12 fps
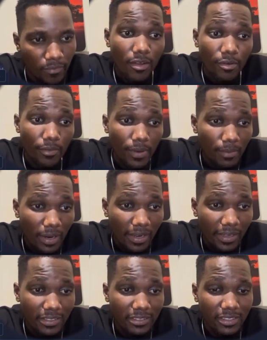remember
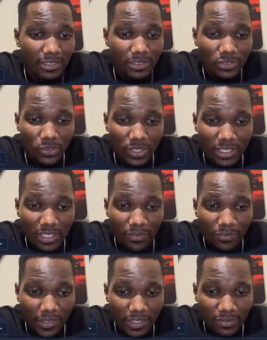guys, this is only the
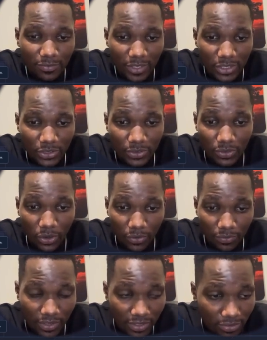first version
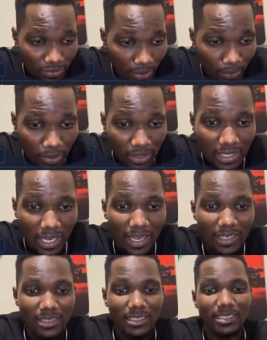of this robot
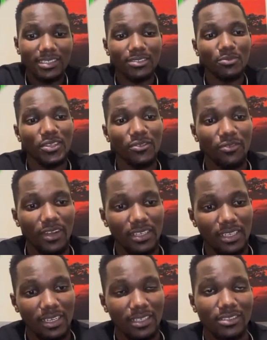and it is being
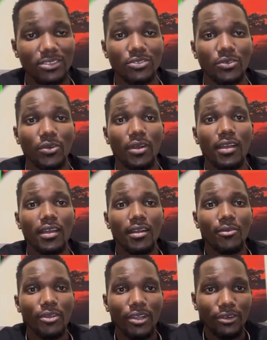finalized. So
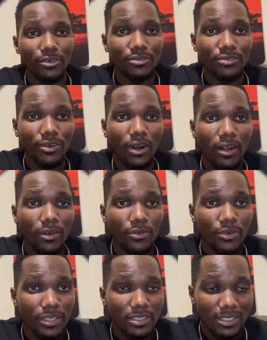we cannot draw a
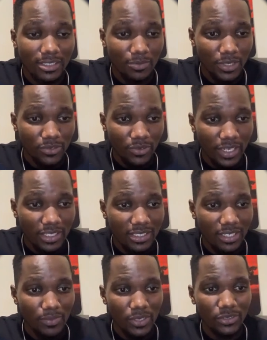quick judgment right
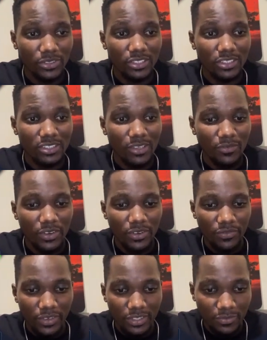here, because this is the very
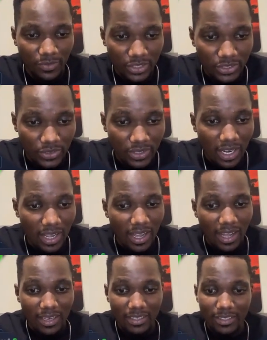first version,
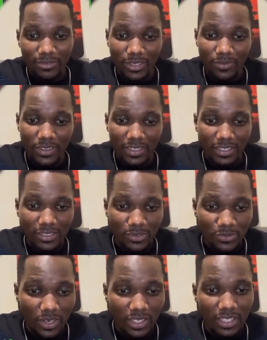and if something
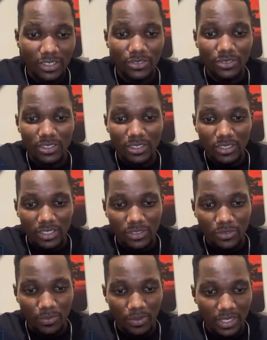doesn't work, then you need
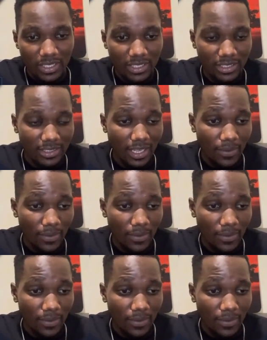to practice a